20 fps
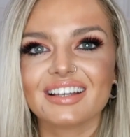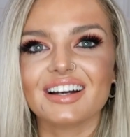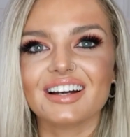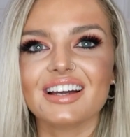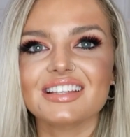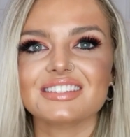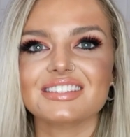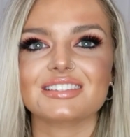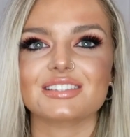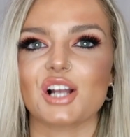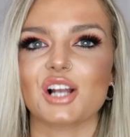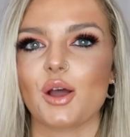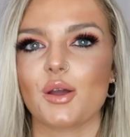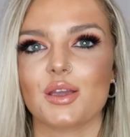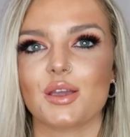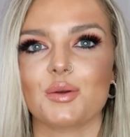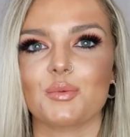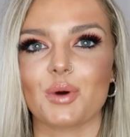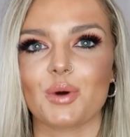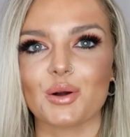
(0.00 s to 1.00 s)
guys, it's
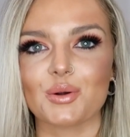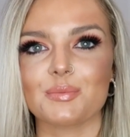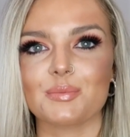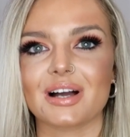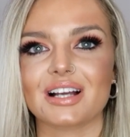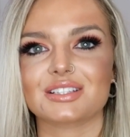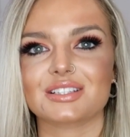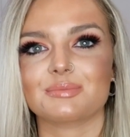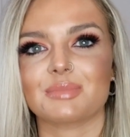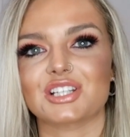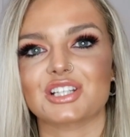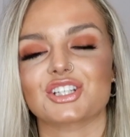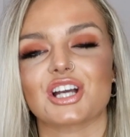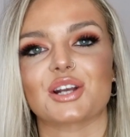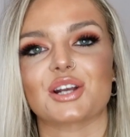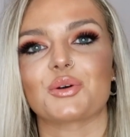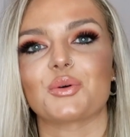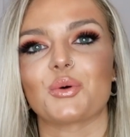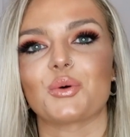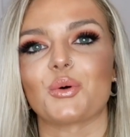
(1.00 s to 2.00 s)
Chloe. Welcome back to my
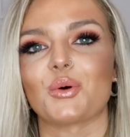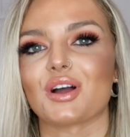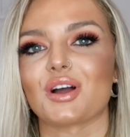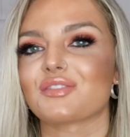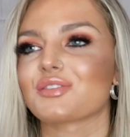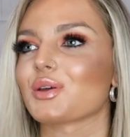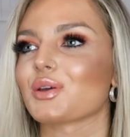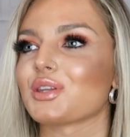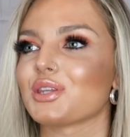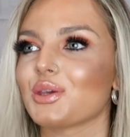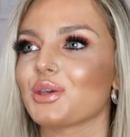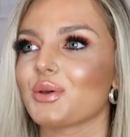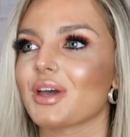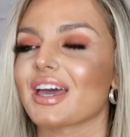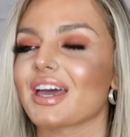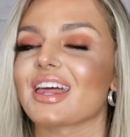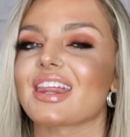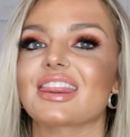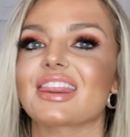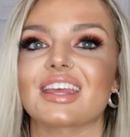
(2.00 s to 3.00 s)
channel, or if you're new
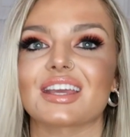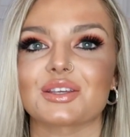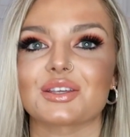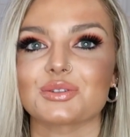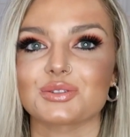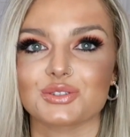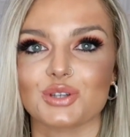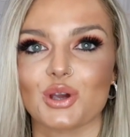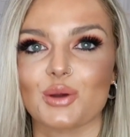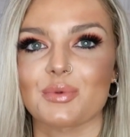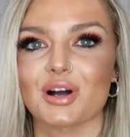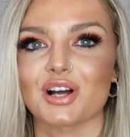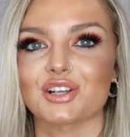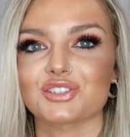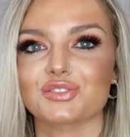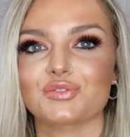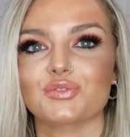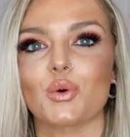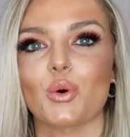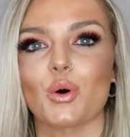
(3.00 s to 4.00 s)
here, thank you so
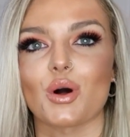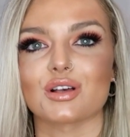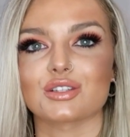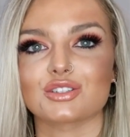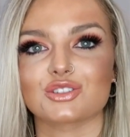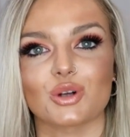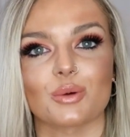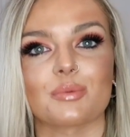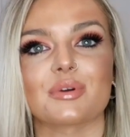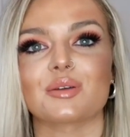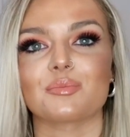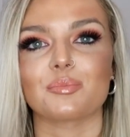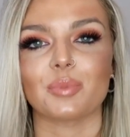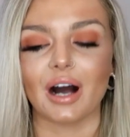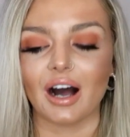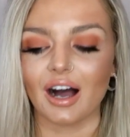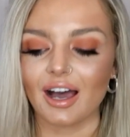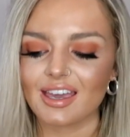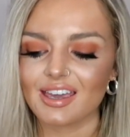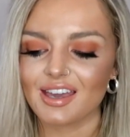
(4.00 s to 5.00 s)
much for stopping
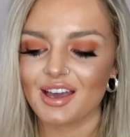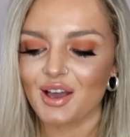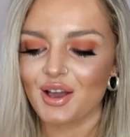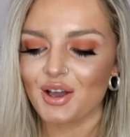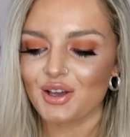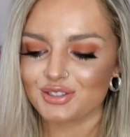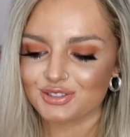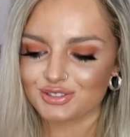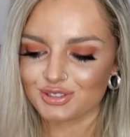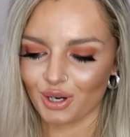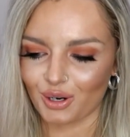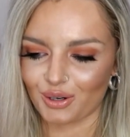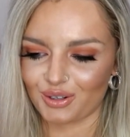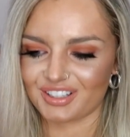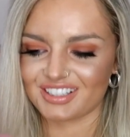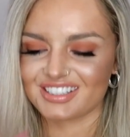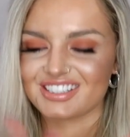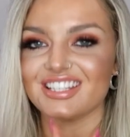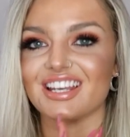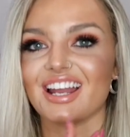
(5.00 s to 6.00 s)
by.
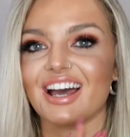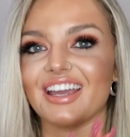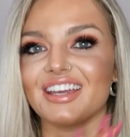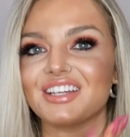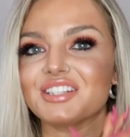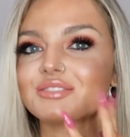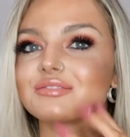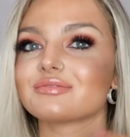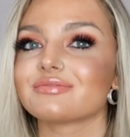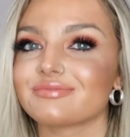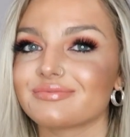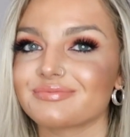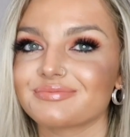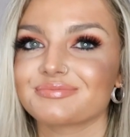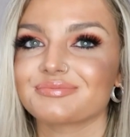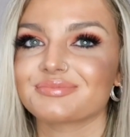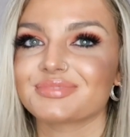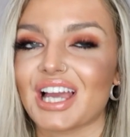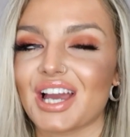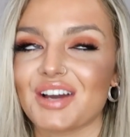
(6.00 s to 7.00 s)
So, today,
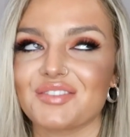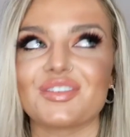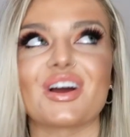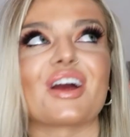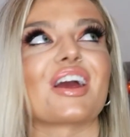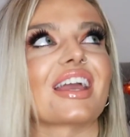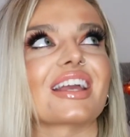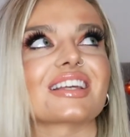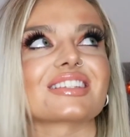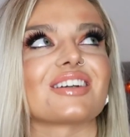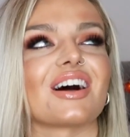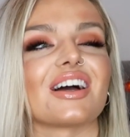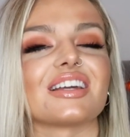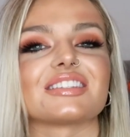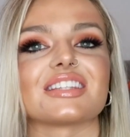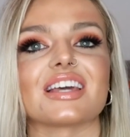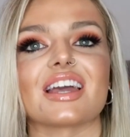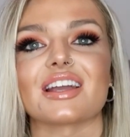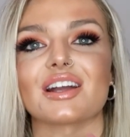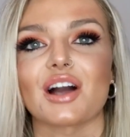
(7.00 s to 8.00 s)
very
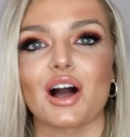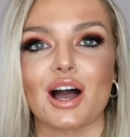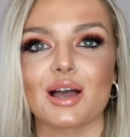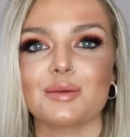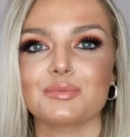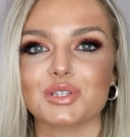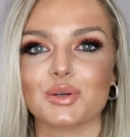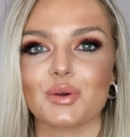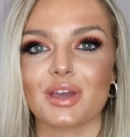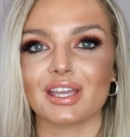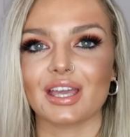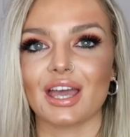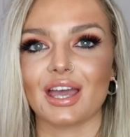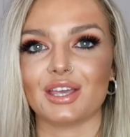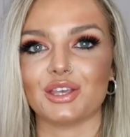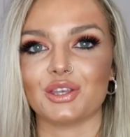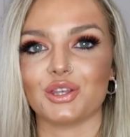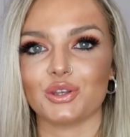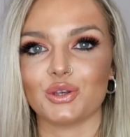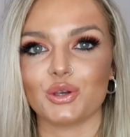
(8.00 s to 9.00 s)
exciting. I'm doing
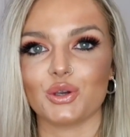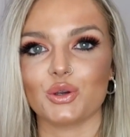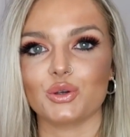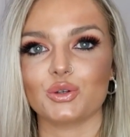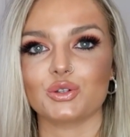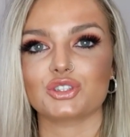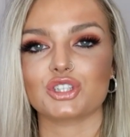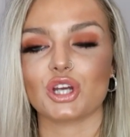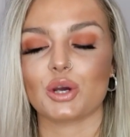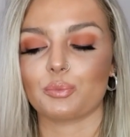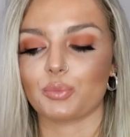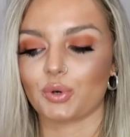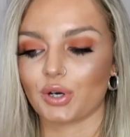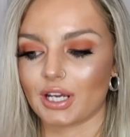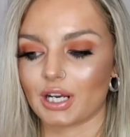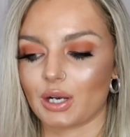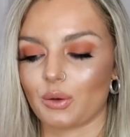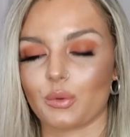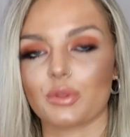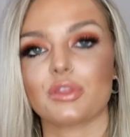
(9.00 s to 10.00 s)
a huge
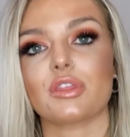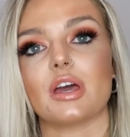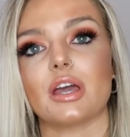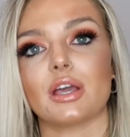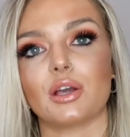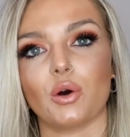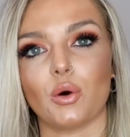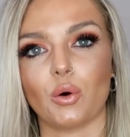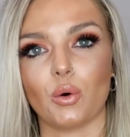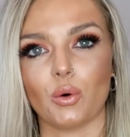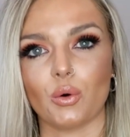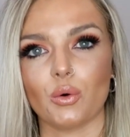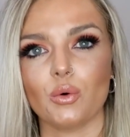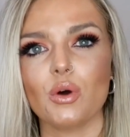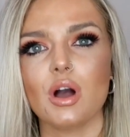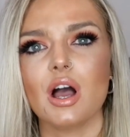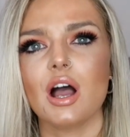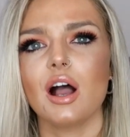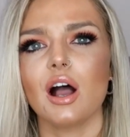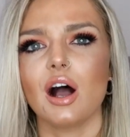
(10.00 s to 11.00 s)
Pretty Little Thing
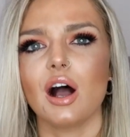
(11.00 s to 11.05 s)
haul.